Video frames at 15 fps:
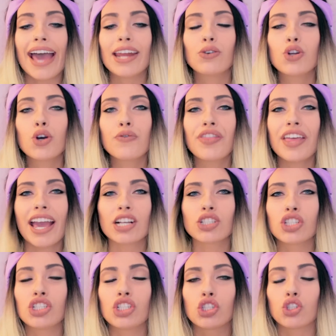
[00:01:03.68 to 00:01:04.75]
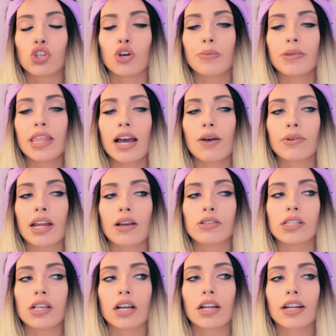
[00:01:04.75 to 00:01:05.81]
I don't know if they actually just told me that when I
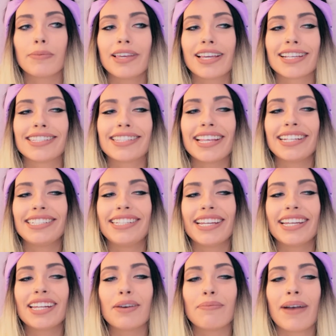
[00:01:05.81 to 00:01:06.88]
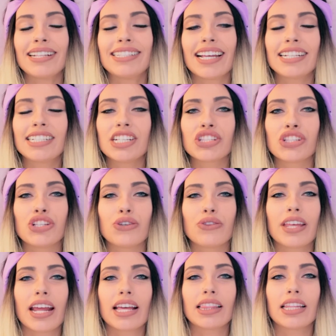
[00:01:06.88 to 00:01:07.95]
was younger because they did. My dentist knew
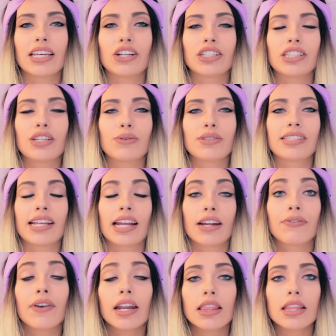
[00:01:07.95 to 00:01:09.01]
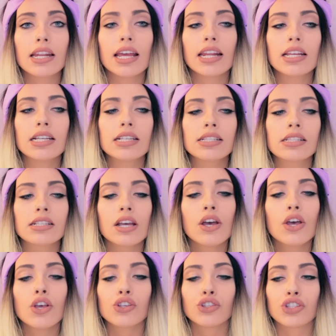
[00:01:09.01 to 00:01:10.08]
that I literally was terrified of the dentist.
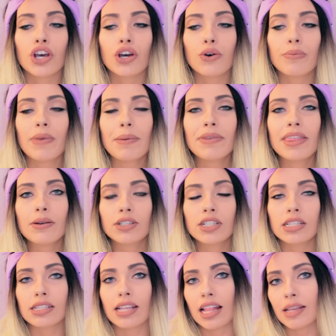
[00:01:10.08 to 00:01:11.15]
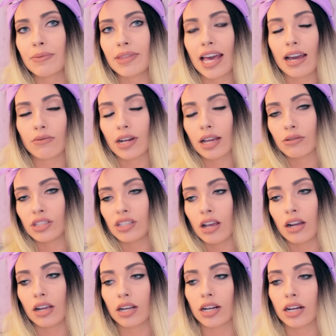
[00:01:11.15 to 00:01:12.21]
So maybe they were just telling me that when I was
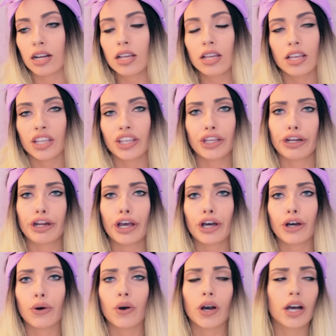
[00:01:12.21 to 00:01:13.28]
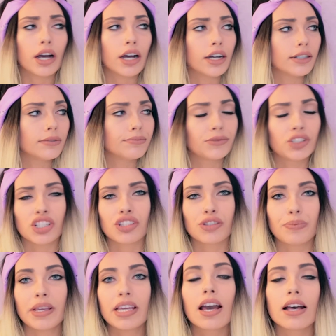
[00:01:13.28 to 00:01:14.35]
younger, you know, um,
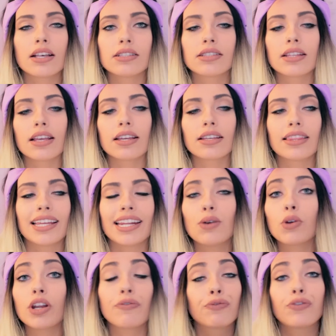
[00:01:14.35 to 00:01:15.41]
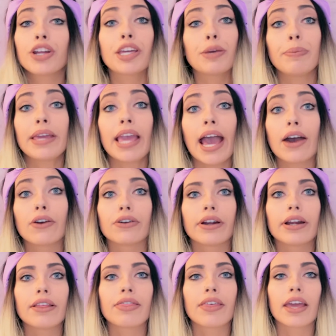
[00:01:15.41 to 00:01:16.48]
just because, like, they didn't want to freak me out
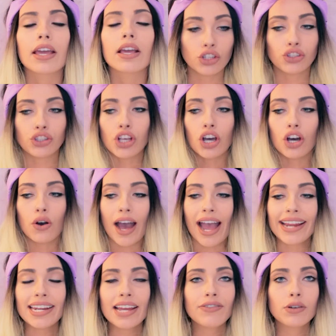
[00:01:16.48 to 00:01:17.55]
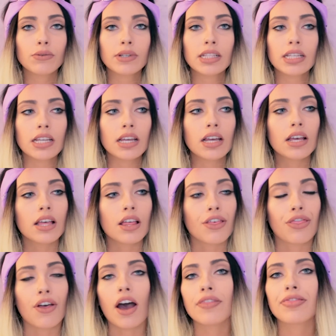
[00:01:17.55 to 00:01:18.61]
or anything. So I never really
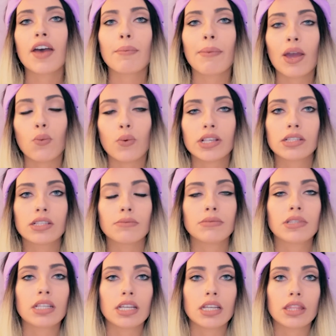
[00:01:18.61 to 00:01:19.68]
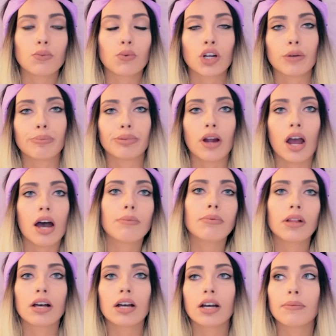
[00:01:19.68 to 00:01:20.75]
thought that my wisdom teeth were a
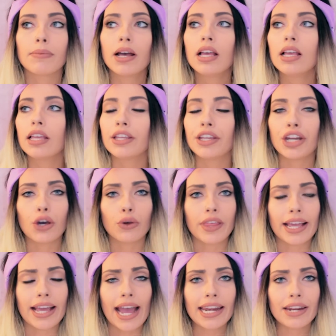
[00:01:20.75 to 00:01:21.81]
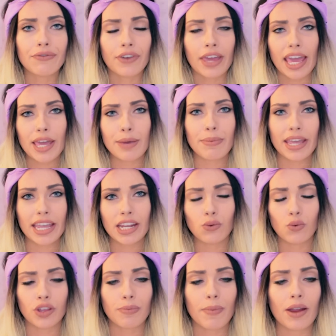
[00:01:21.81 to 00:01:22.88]
problem. You know, they kind of came
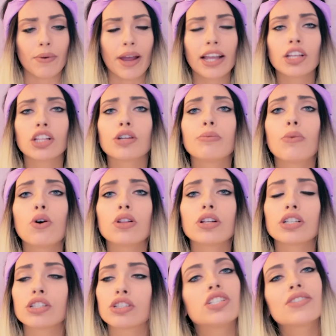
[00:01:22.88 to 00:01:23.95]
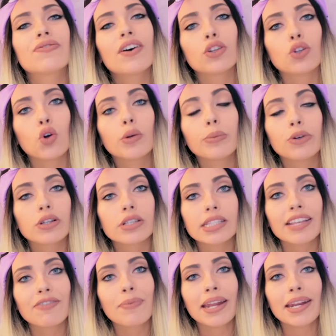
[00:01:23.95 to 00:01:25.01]
in with my regular molars. Just felt normal
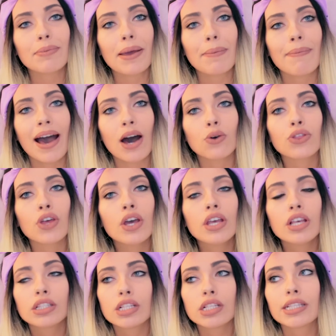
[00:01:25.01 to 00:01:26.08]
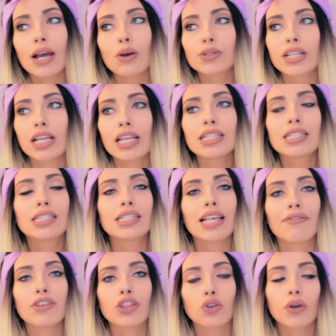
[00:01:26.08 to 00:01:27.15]
because they've been in my mouth since I was like in
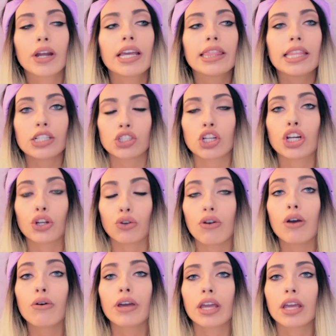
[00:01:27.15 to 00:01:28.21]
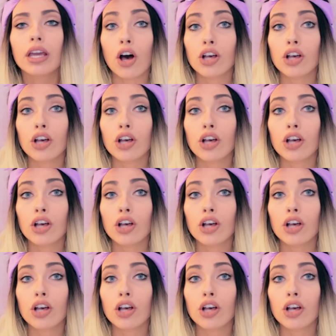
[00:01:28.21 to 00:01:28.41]
seventh grade, they started growing.